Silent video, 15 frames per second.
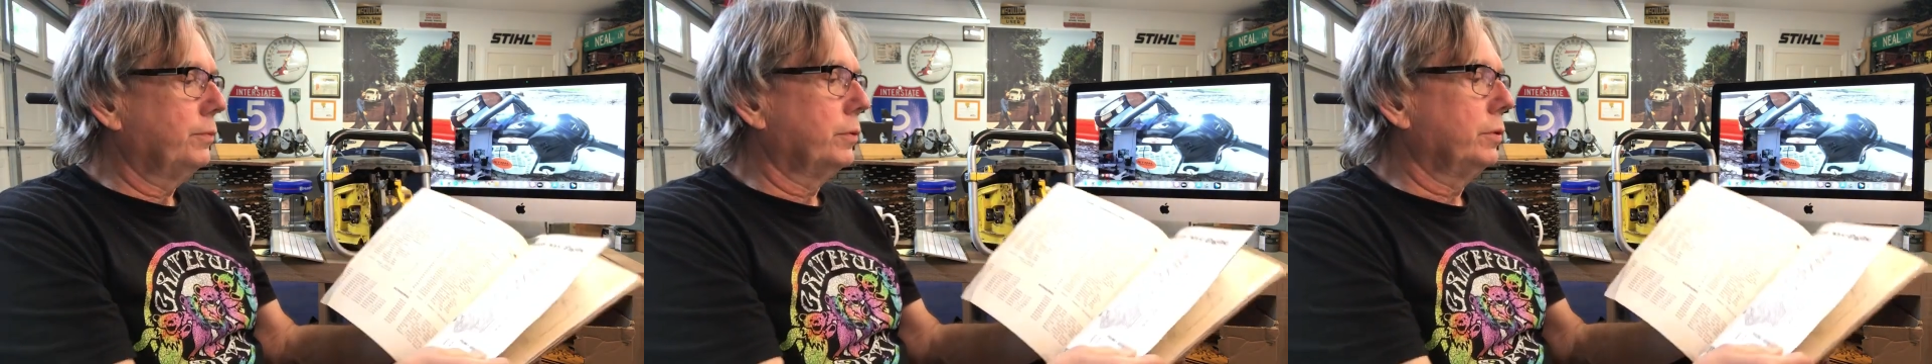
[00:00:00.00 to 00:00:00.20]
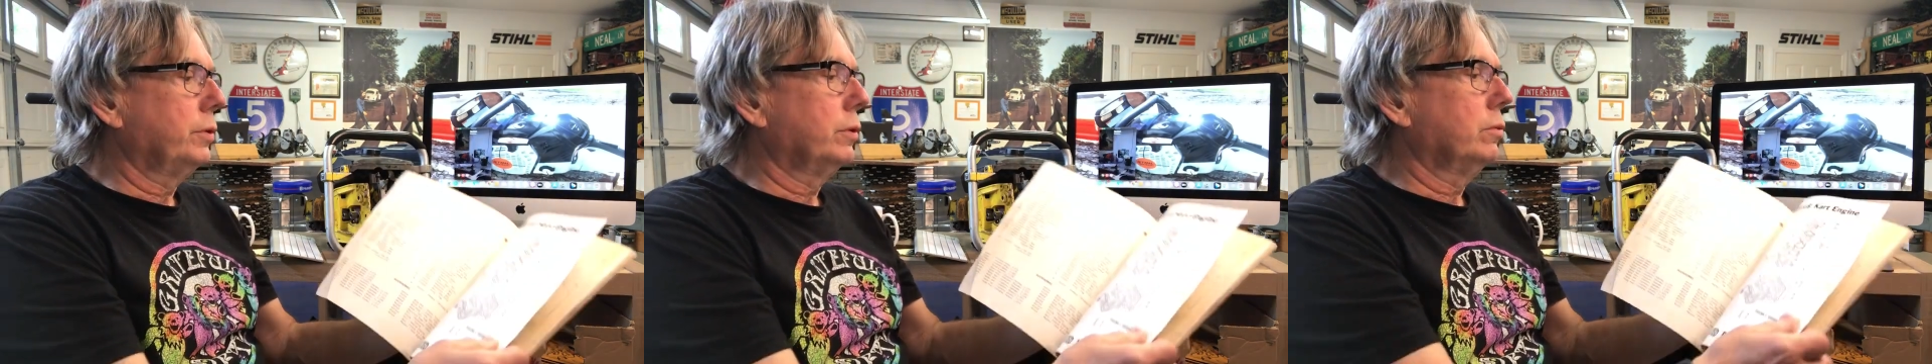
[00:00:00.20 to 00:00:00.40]

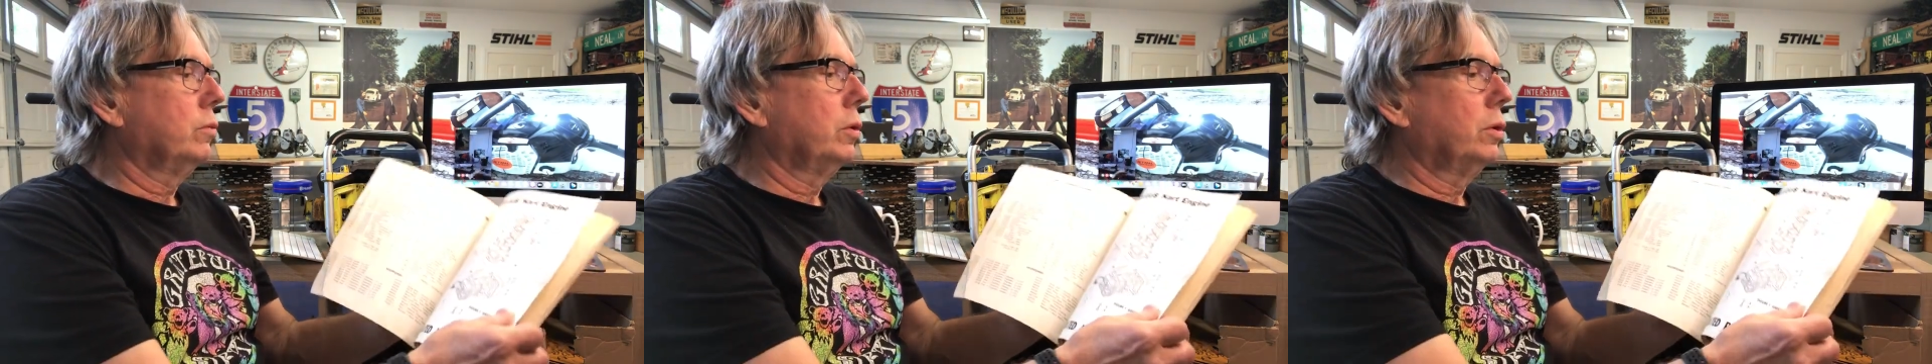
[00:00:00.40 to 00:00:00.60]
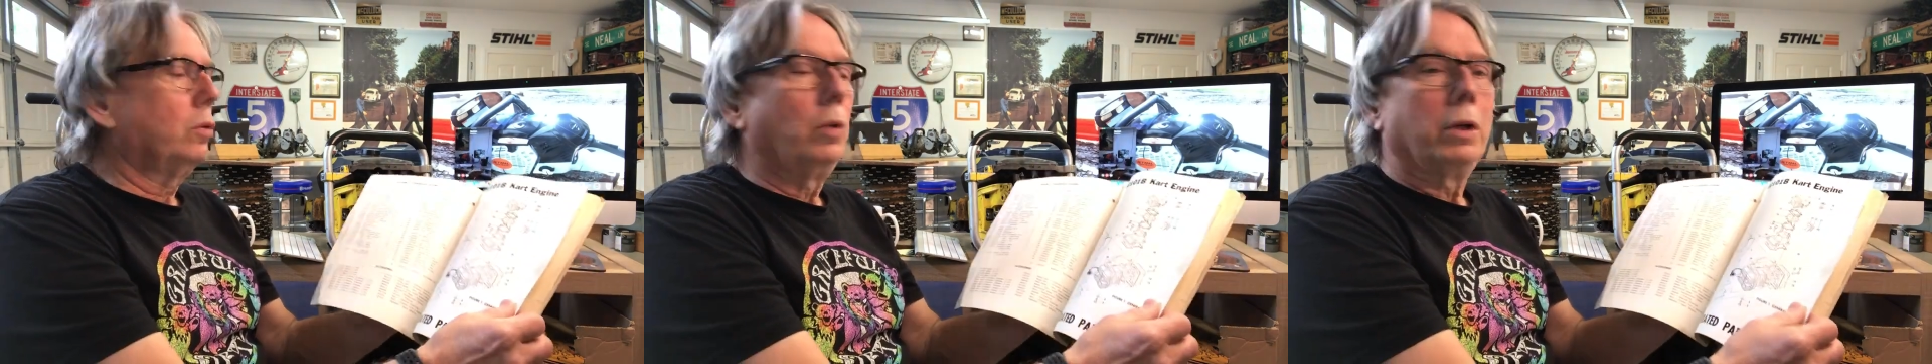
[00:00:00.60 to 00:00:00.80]
for your
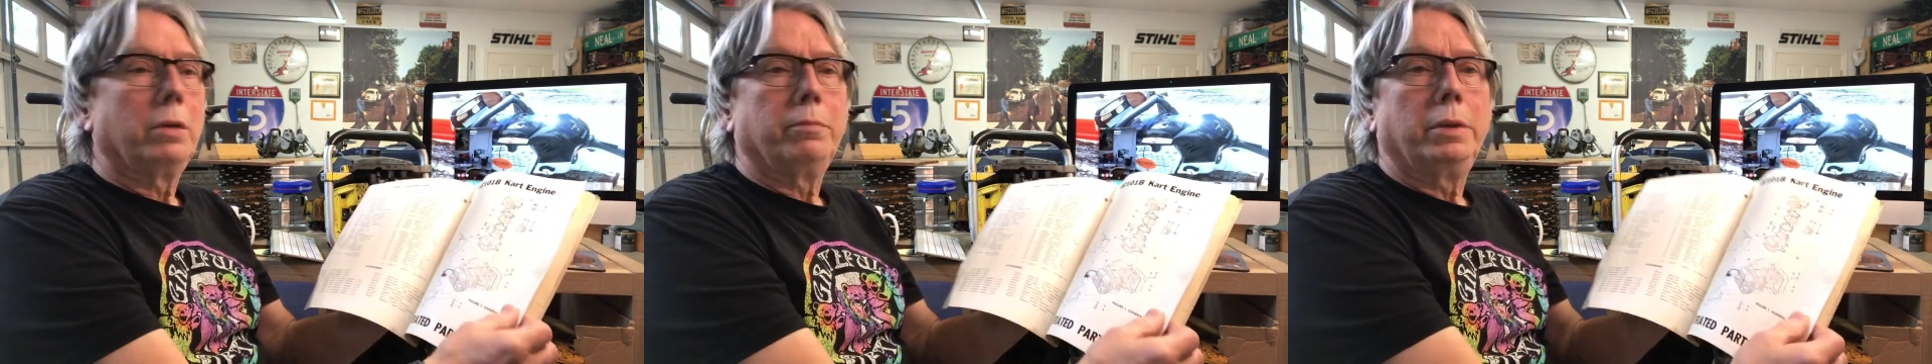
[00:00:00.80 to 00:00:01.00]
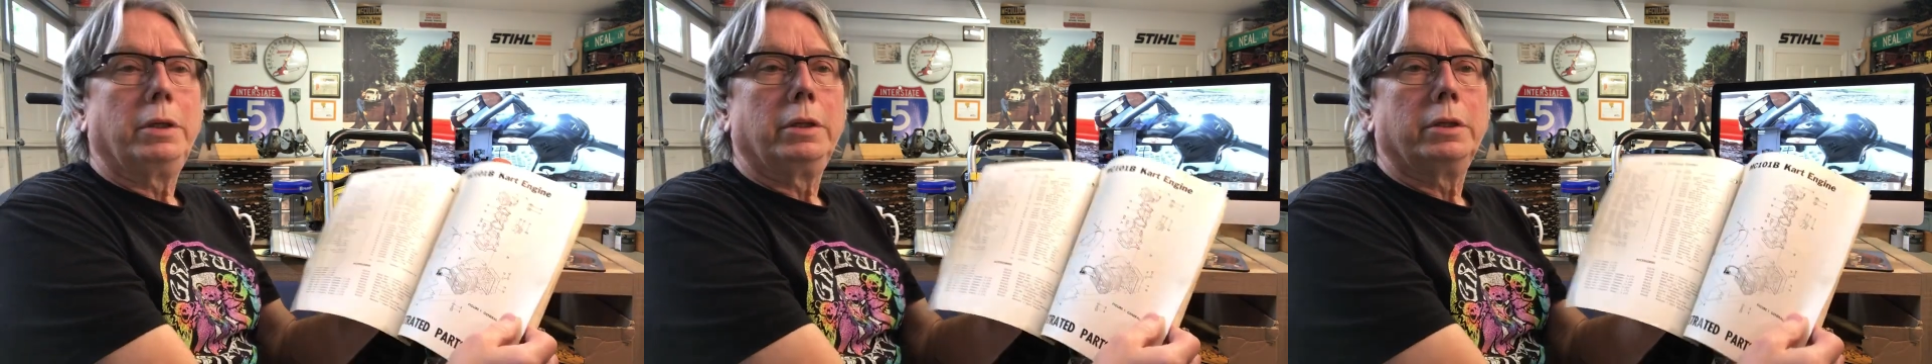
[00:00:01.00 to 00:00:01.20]

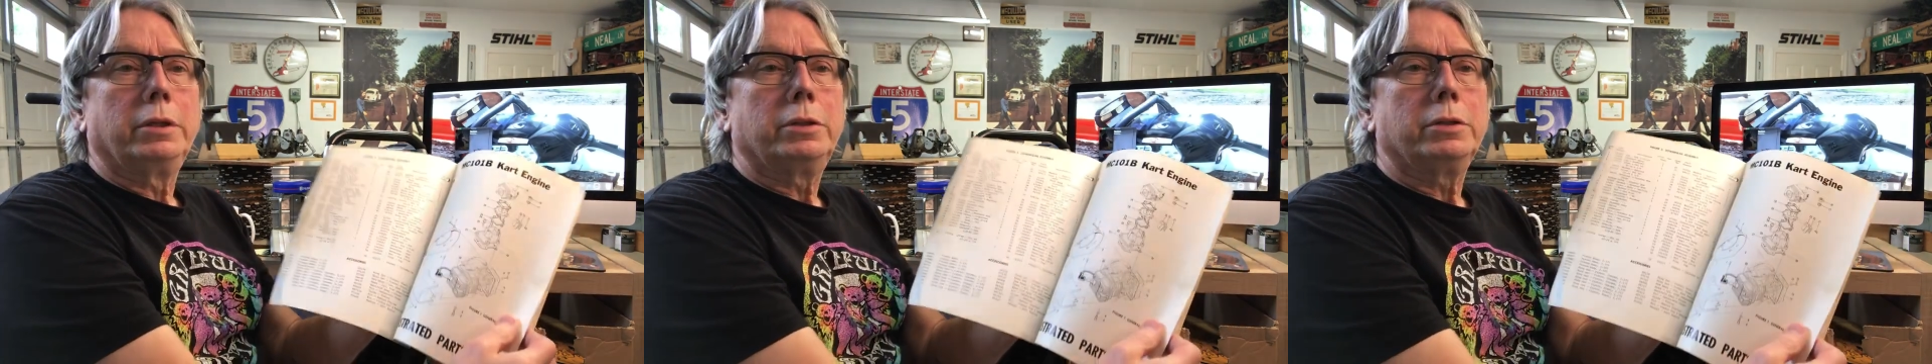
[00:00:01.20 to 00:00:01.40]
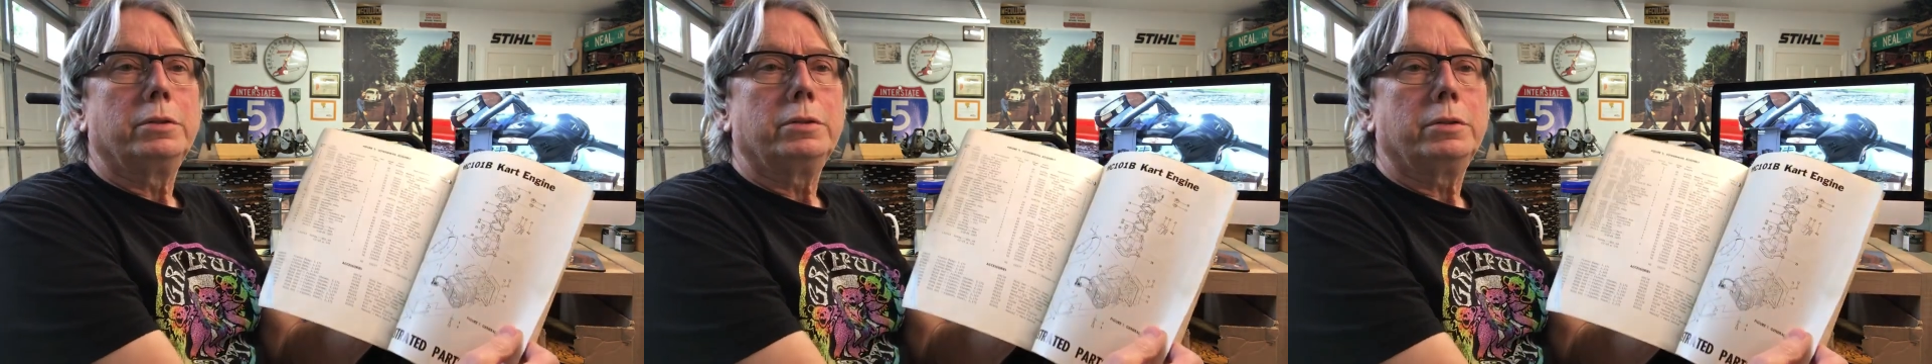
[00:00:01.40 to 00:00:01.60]
101B
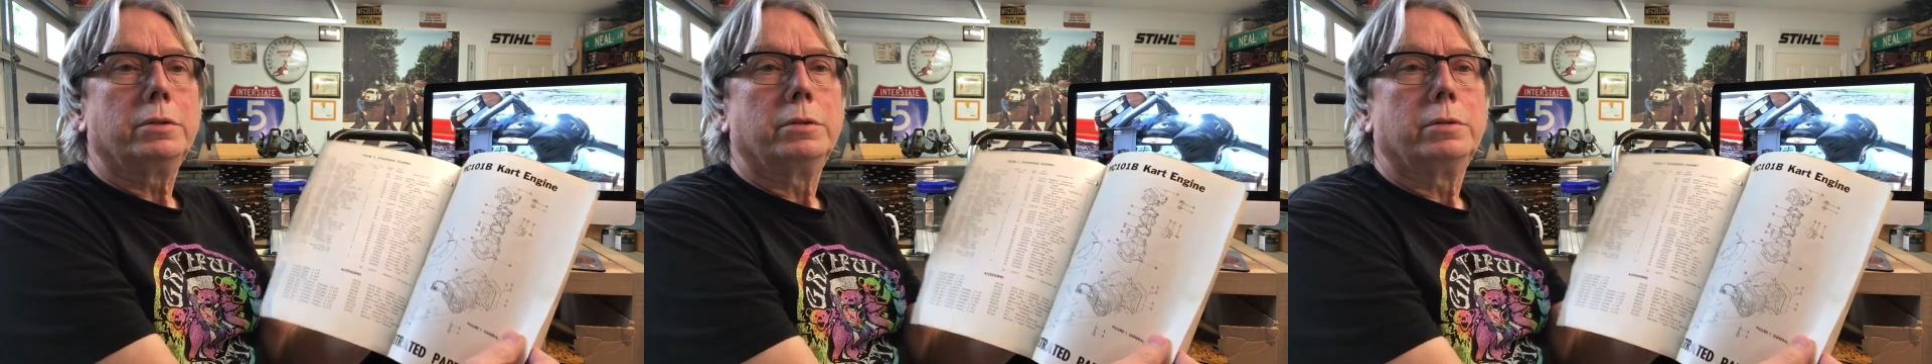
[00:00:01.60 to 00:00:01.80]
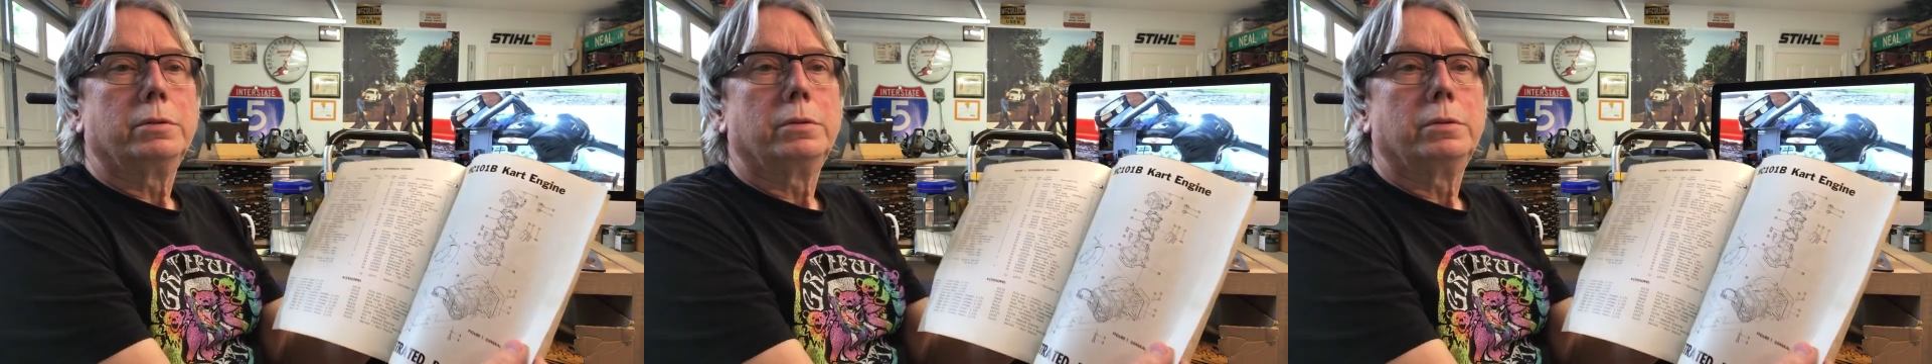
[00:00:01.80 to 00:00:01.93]
engines.